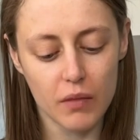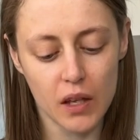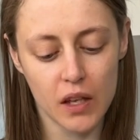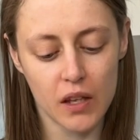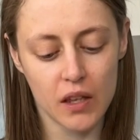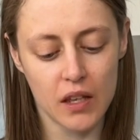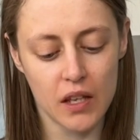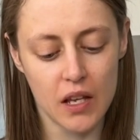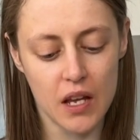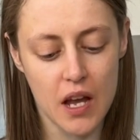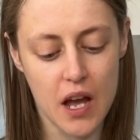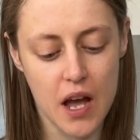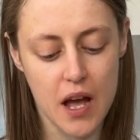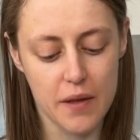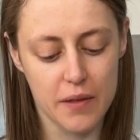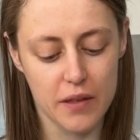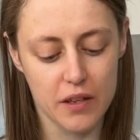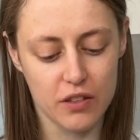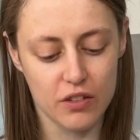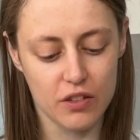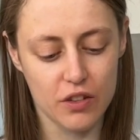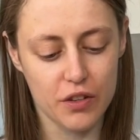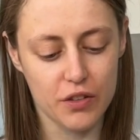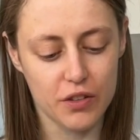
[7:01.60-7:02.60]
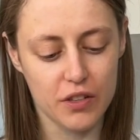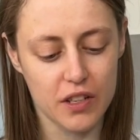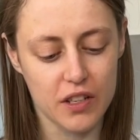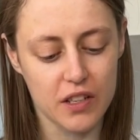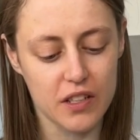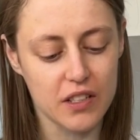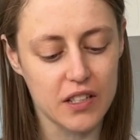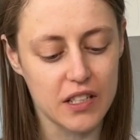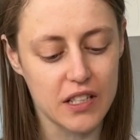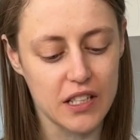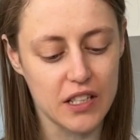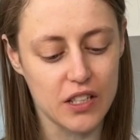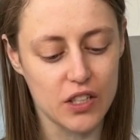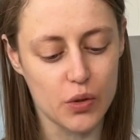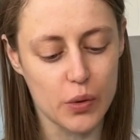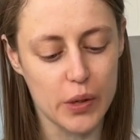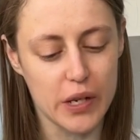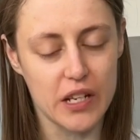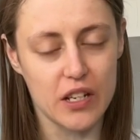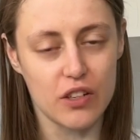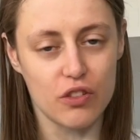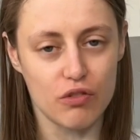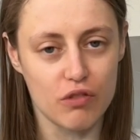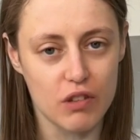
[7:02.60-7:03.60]
The saltiness and the
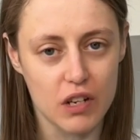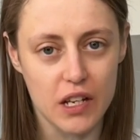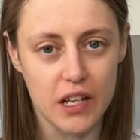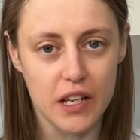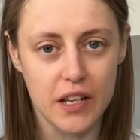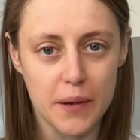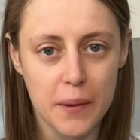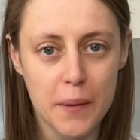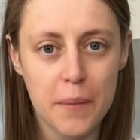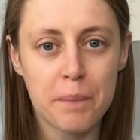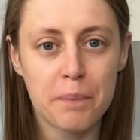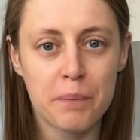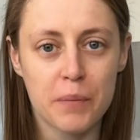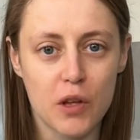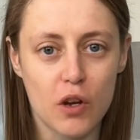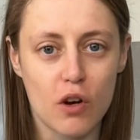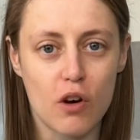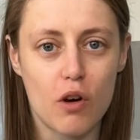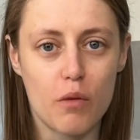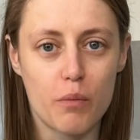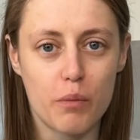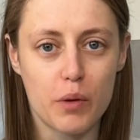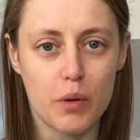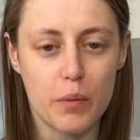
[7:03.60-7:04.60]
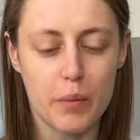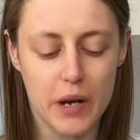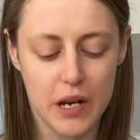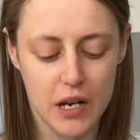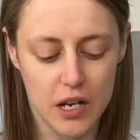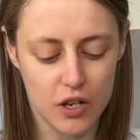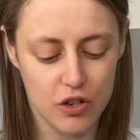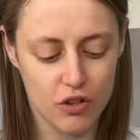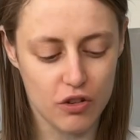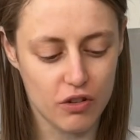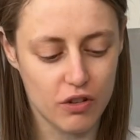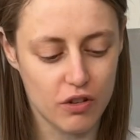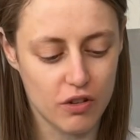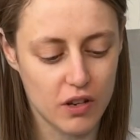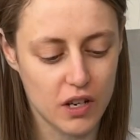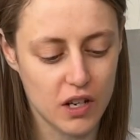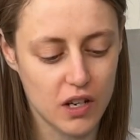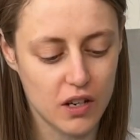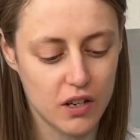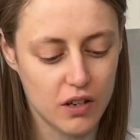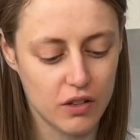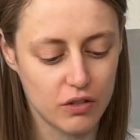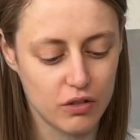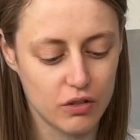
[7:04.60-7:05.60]
sweetness really complement each other
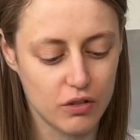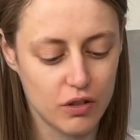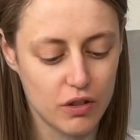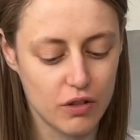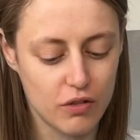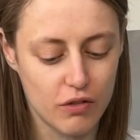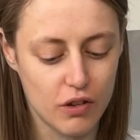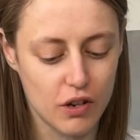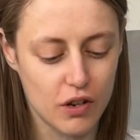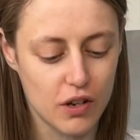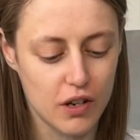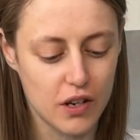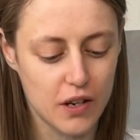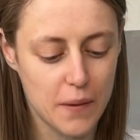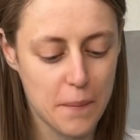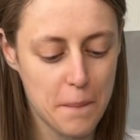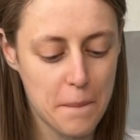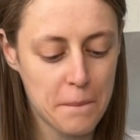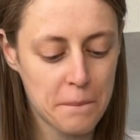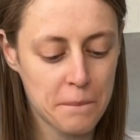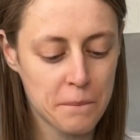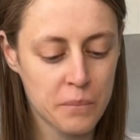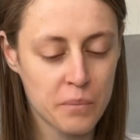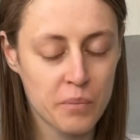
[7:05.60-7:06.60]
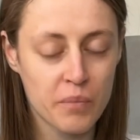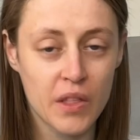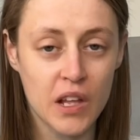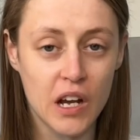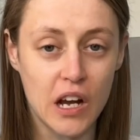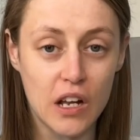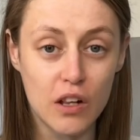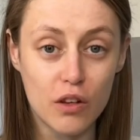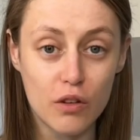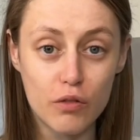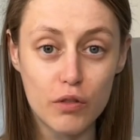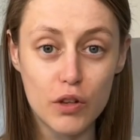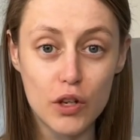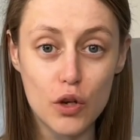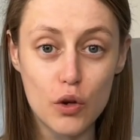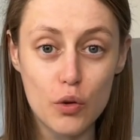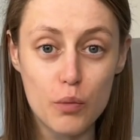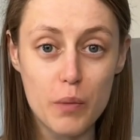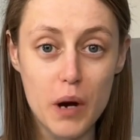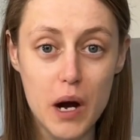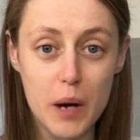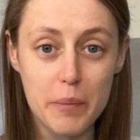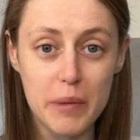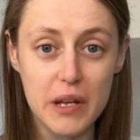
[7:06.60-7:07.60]
here. So you've got a lovely
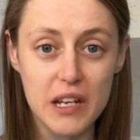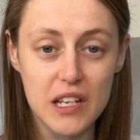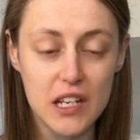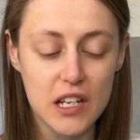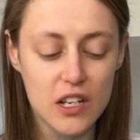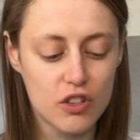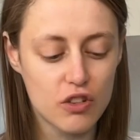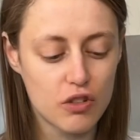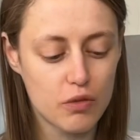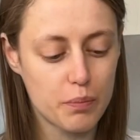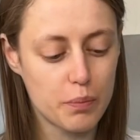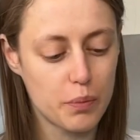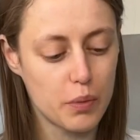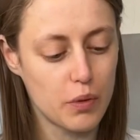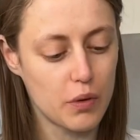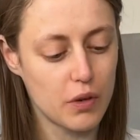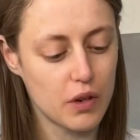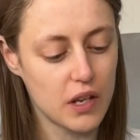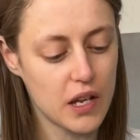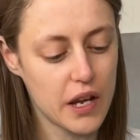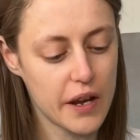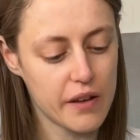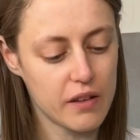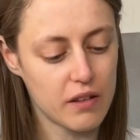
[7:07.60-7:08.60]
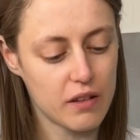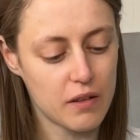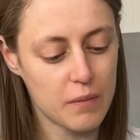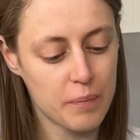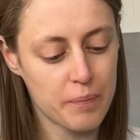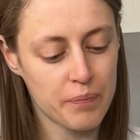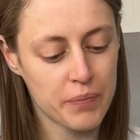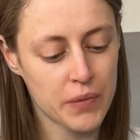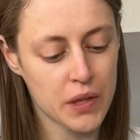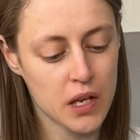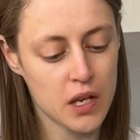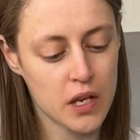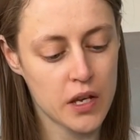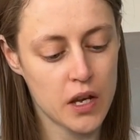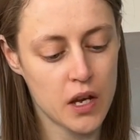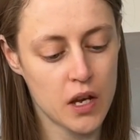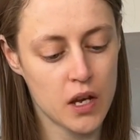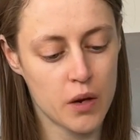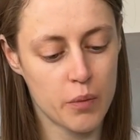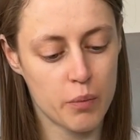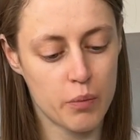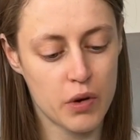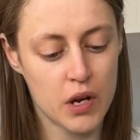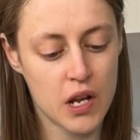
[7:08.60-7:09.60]
umami dish, but yes,
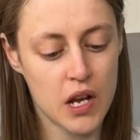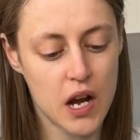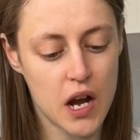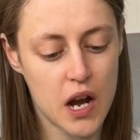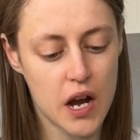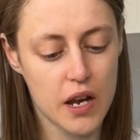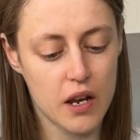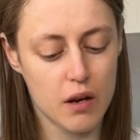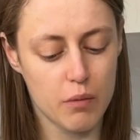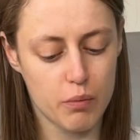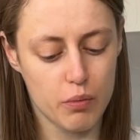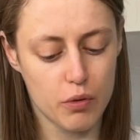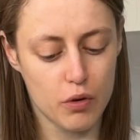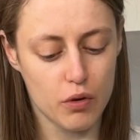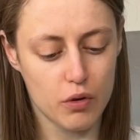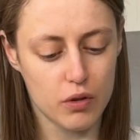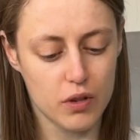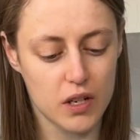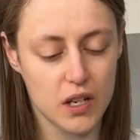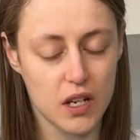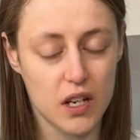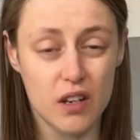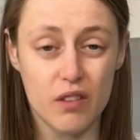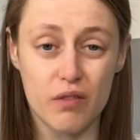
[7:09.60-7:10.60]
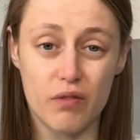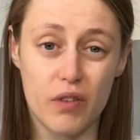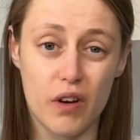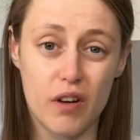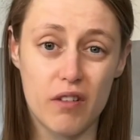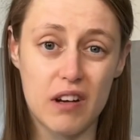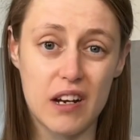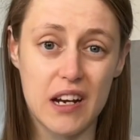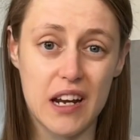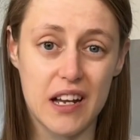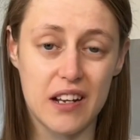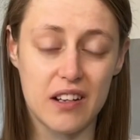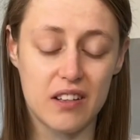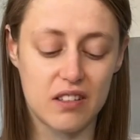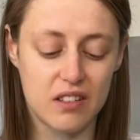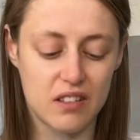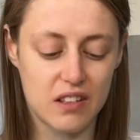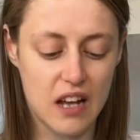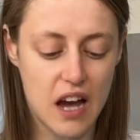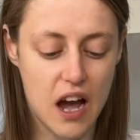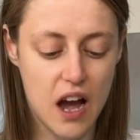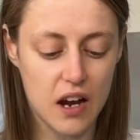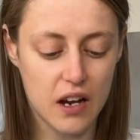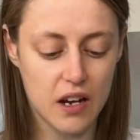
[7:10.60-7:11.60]
pretty high in protein, very nice
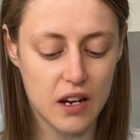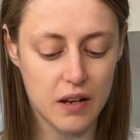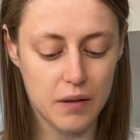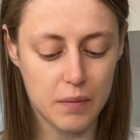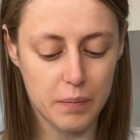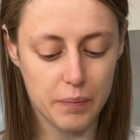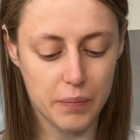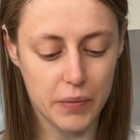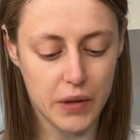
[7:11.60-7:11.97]
snack.